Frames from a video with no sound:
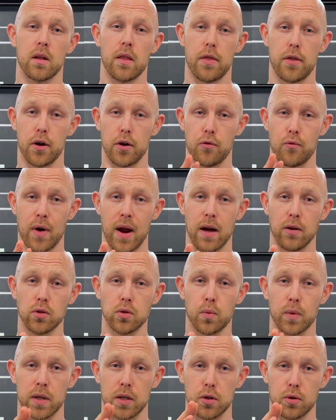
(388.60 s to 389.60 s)
third round
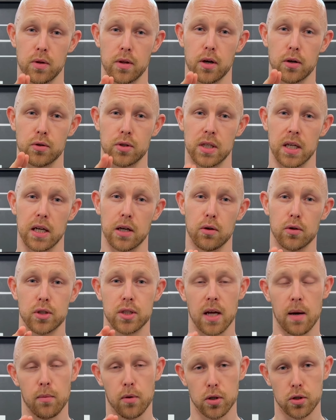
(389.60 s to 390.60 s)
with doing those singles,
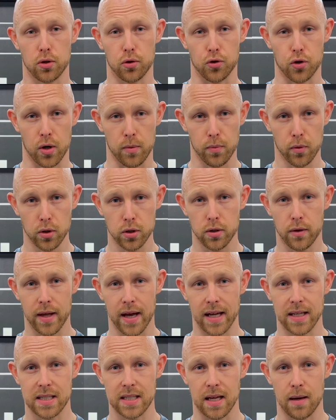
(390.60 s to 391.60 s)
doubles, or triples on the
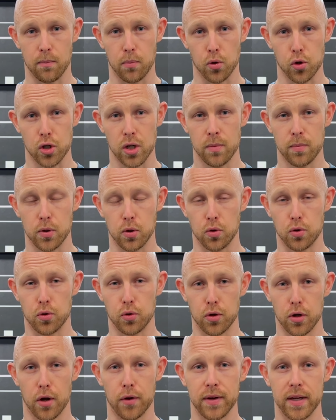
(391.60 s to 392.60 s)
handstand push-up. You do
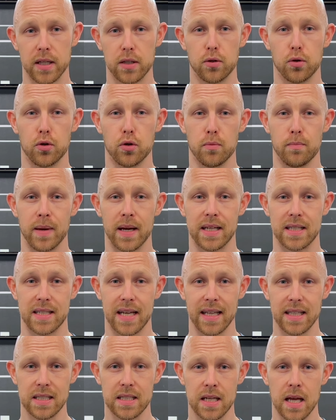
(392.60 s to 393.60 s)
not need to do big
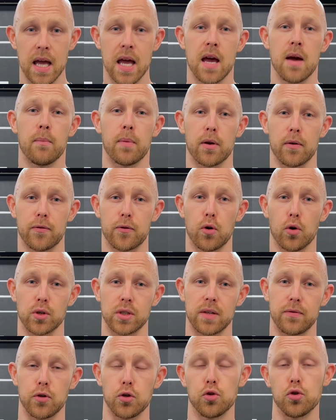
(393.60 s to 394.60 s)
sets, but of course,
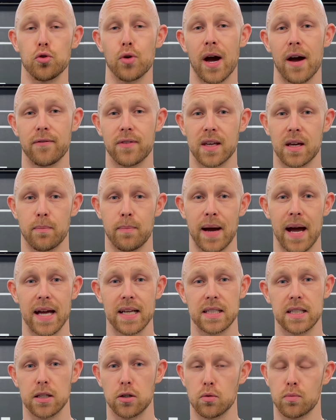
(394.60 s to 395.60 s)
if you do have the
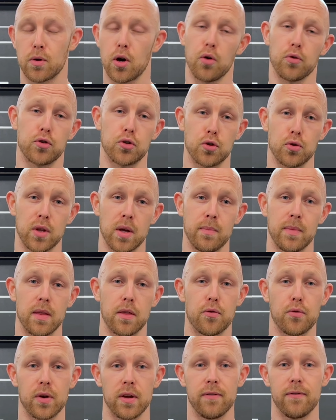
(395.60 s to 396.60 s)
capacity to go through them in
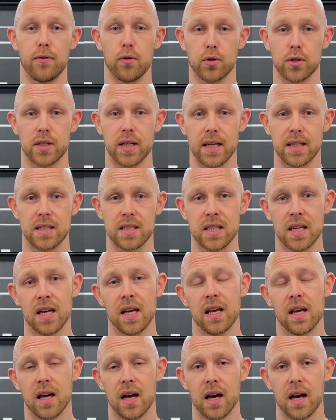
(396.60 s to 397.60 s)
three, four sets,
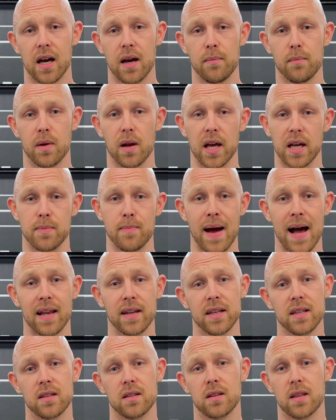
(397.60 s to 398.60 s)
um, like Mal
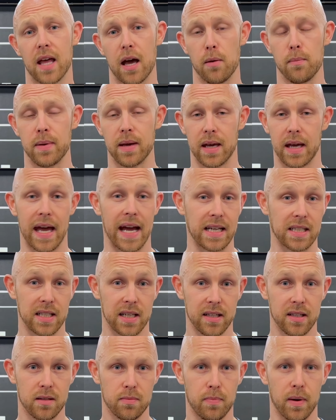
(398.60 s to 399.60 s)
did, that would be
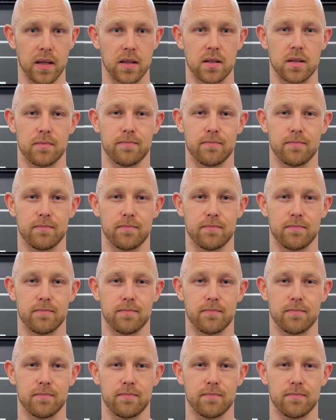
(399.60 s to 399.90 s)
excellent, but